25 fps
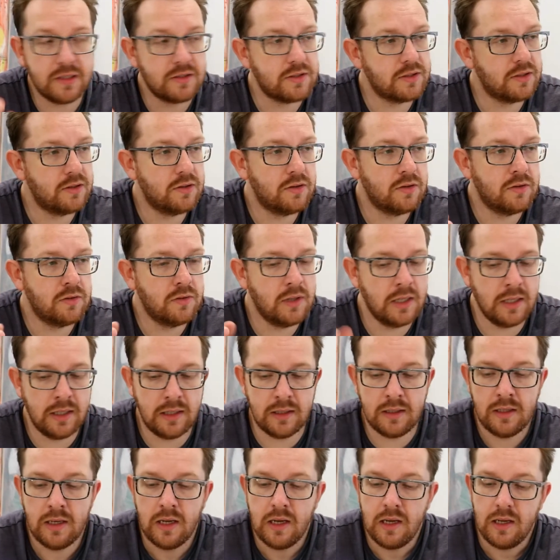So
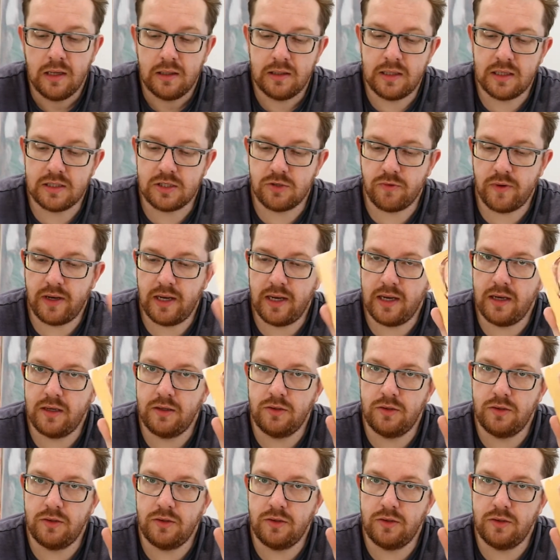that's why I